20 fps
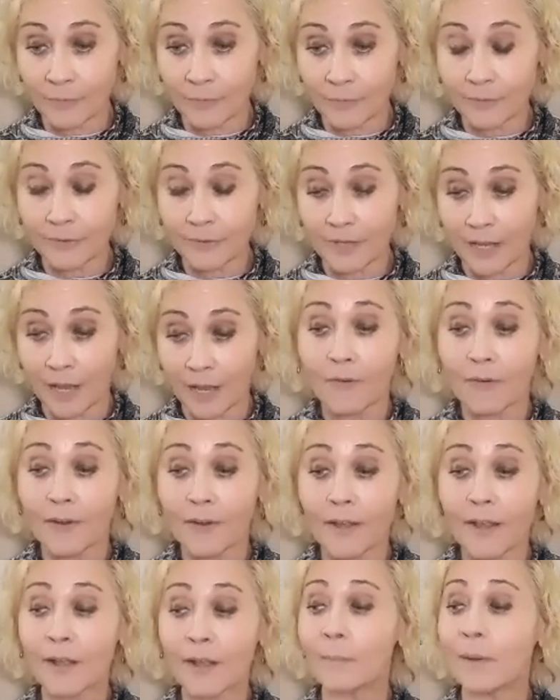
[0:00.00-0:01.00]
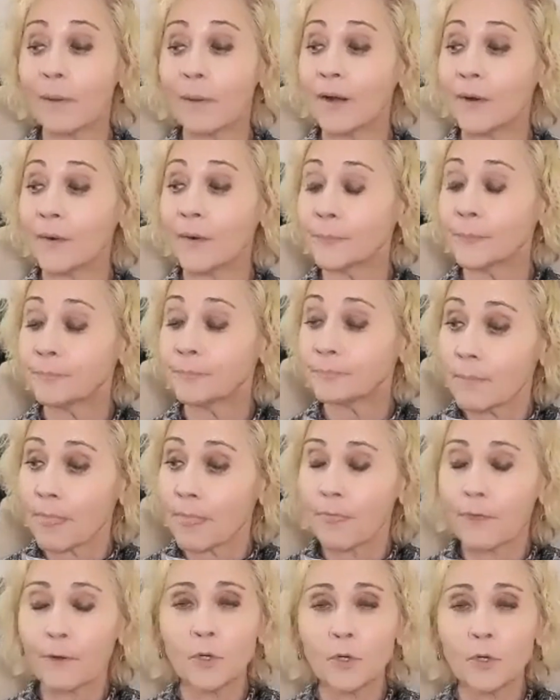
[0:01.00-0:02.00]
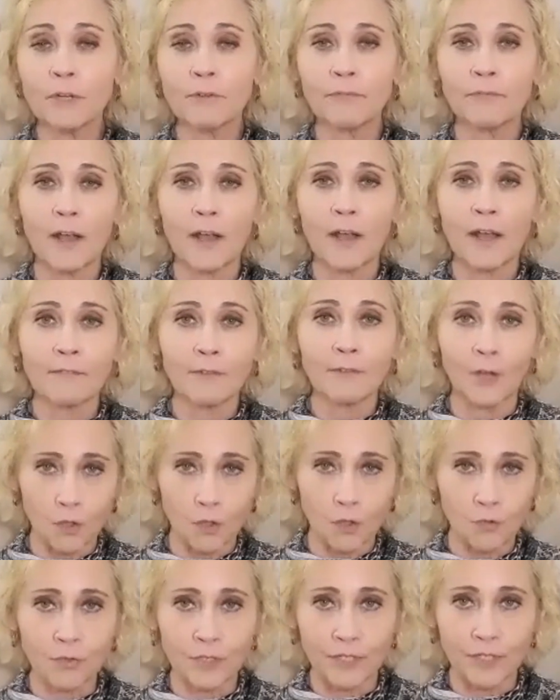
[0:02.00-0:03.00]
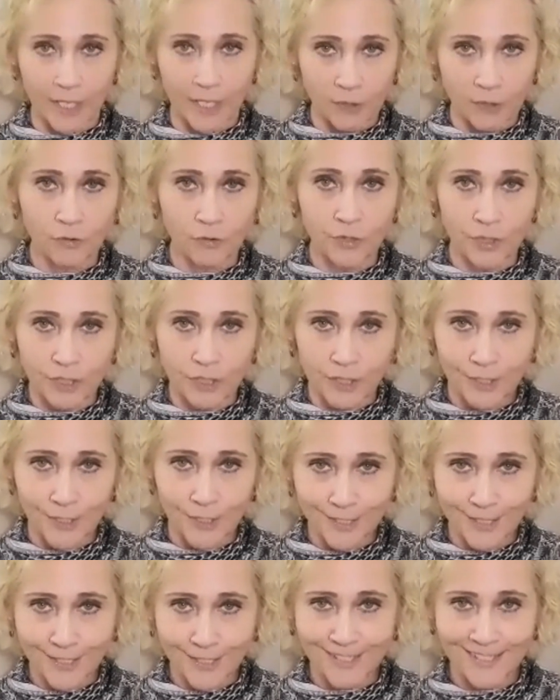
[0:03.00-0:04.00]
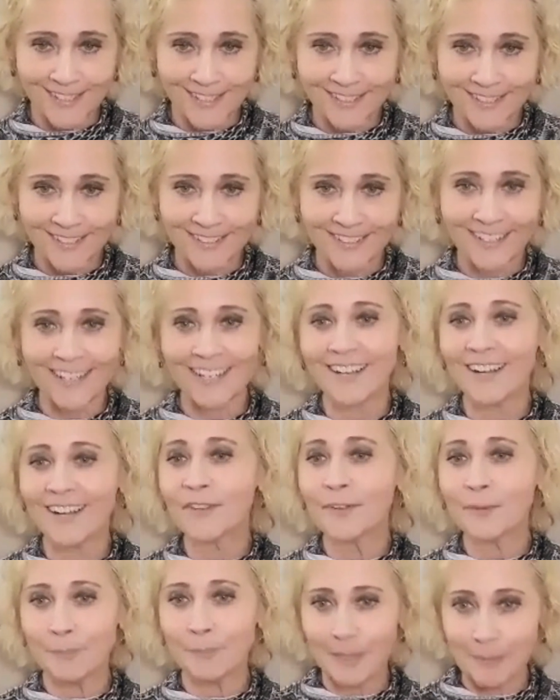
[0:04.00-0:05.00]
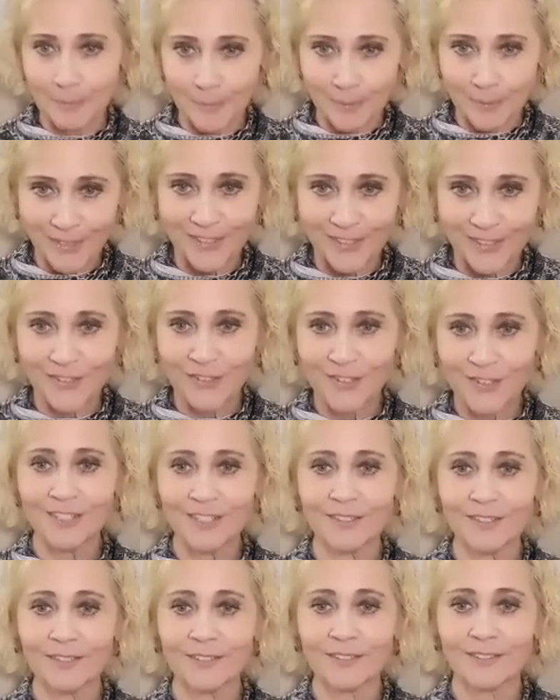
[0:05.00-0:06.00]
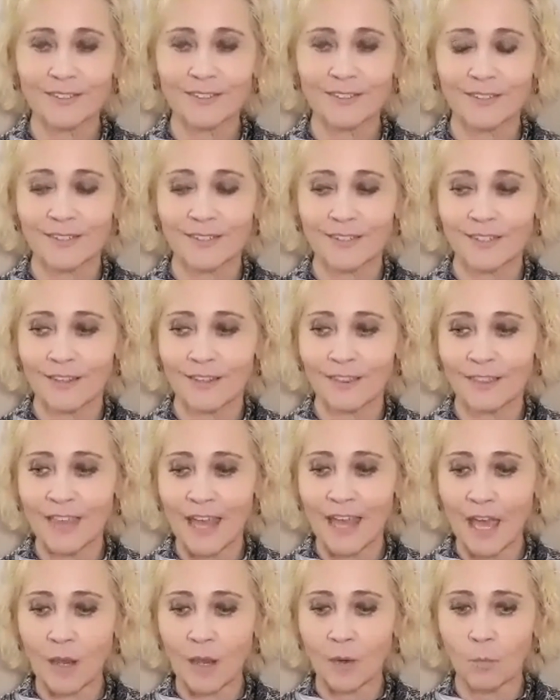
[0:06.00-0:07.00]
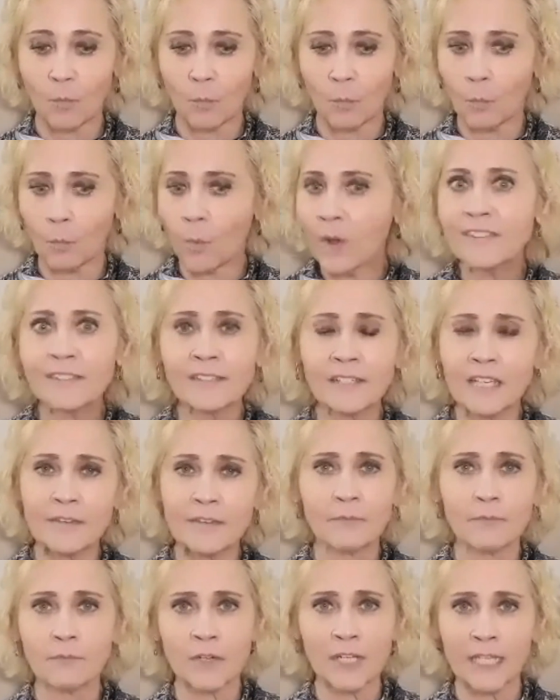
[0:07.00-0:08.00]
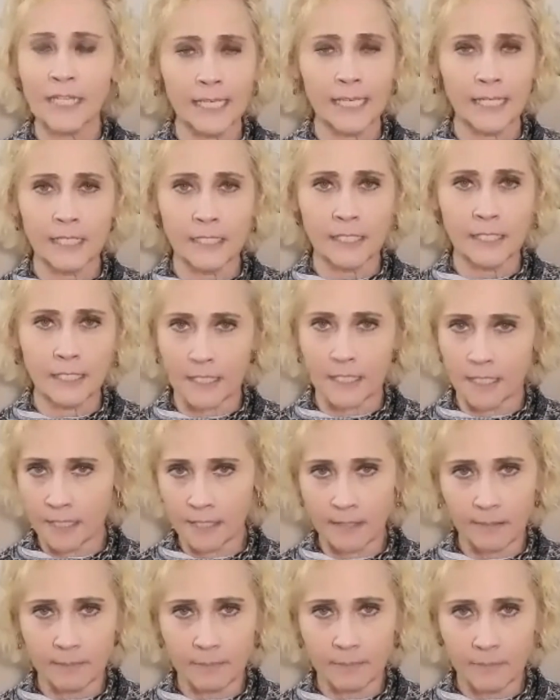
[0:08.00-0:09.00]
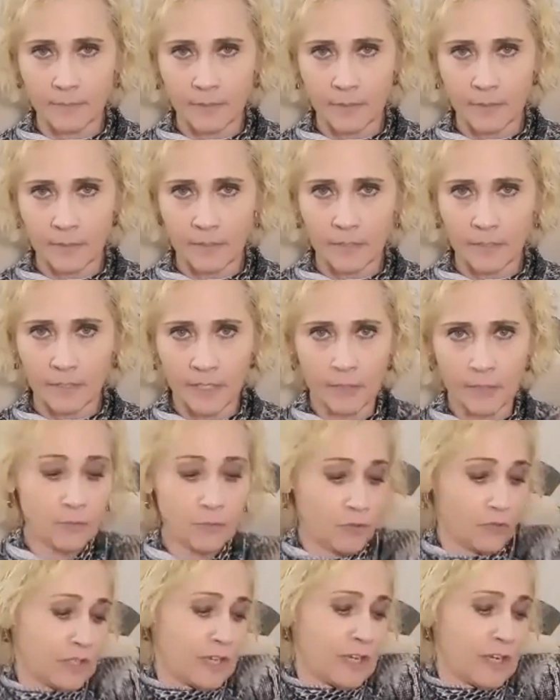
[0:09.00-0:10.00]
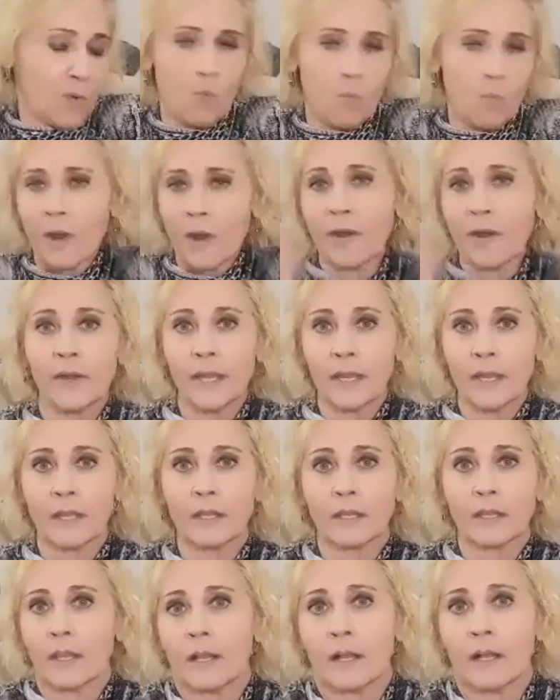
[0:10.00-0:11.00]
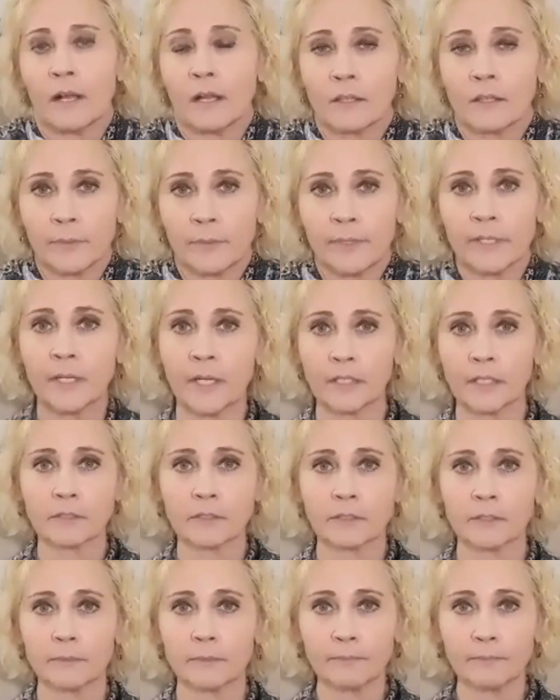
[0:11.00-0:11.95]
he was carrying about 3,500 energies, like other people's energies, that wasn't even related to him. And he was just kind of wearing it like a Halloween costume.